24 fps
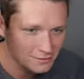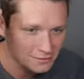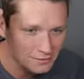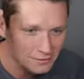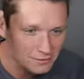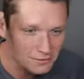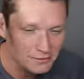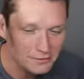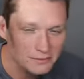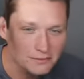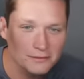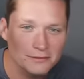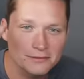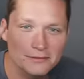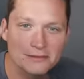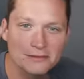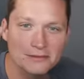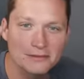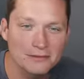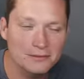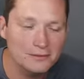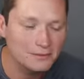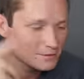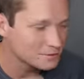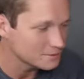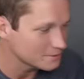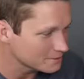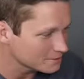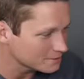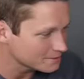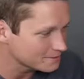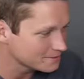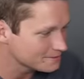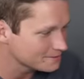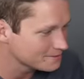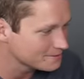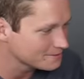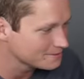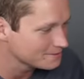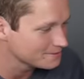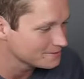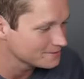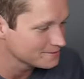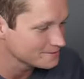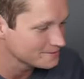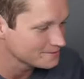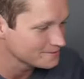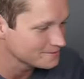
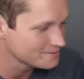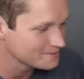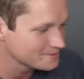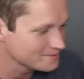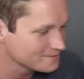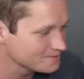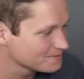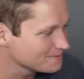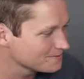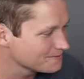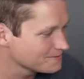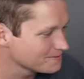[no speech]